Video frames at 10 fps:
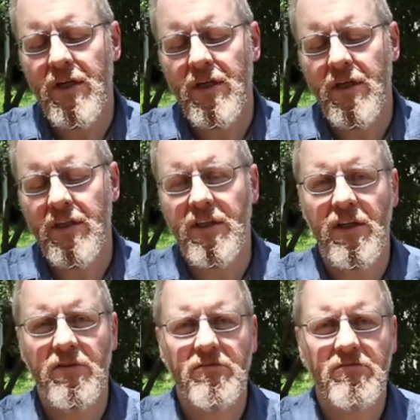I don't
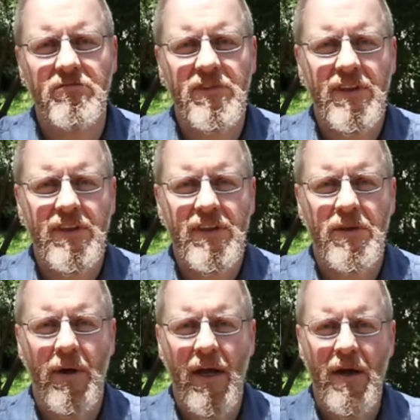know,
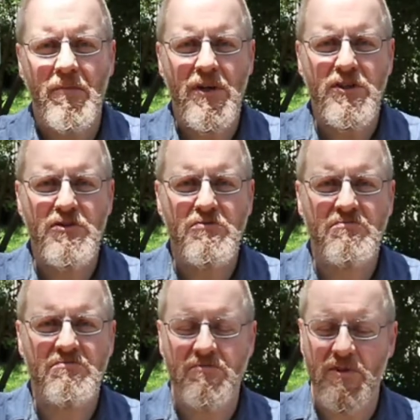about that much.
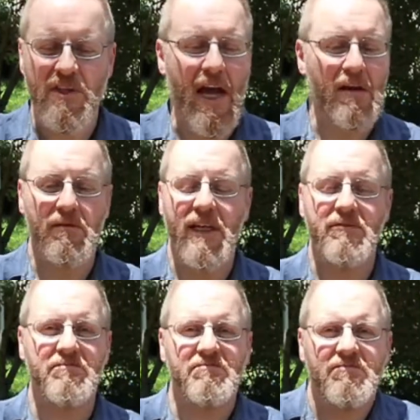What's that, like
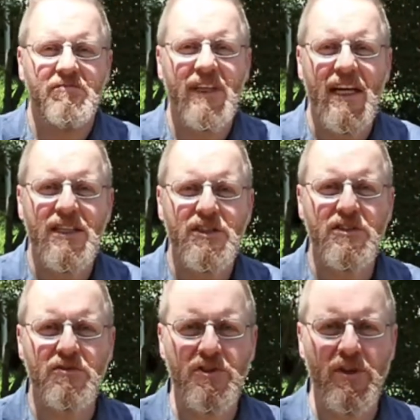10
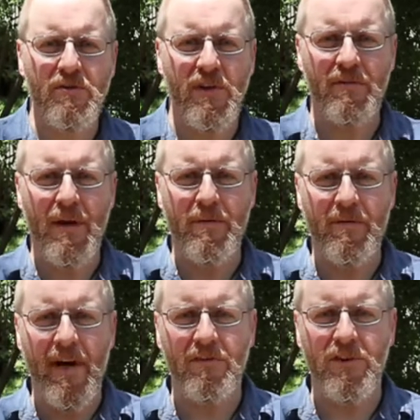inches or so, and I wrap it
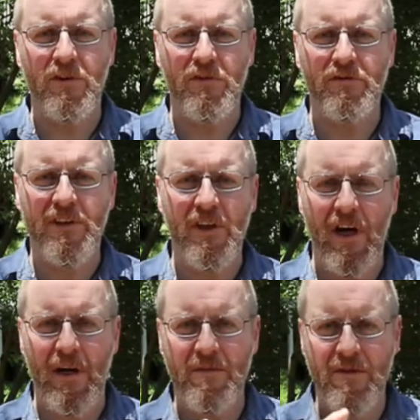around 2 or 3
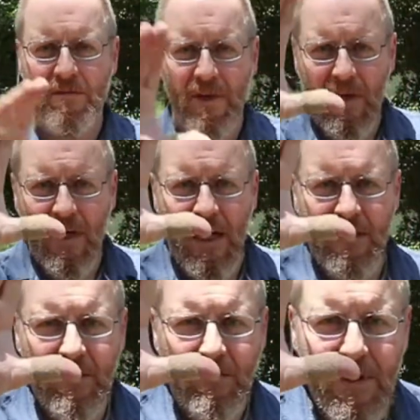times,
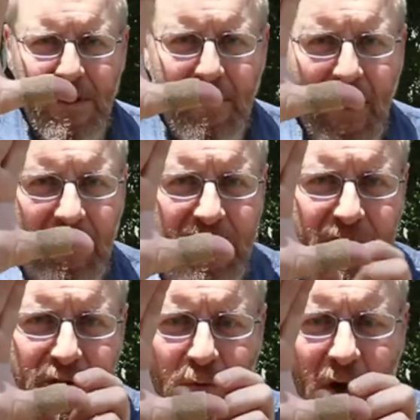and you want it about 1
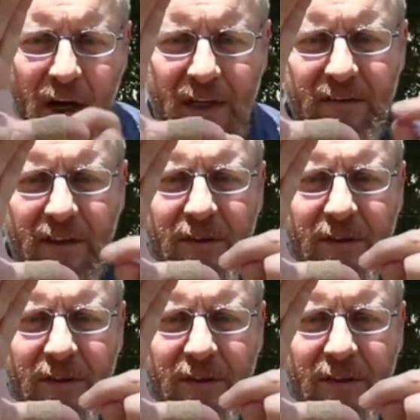inch wide, and you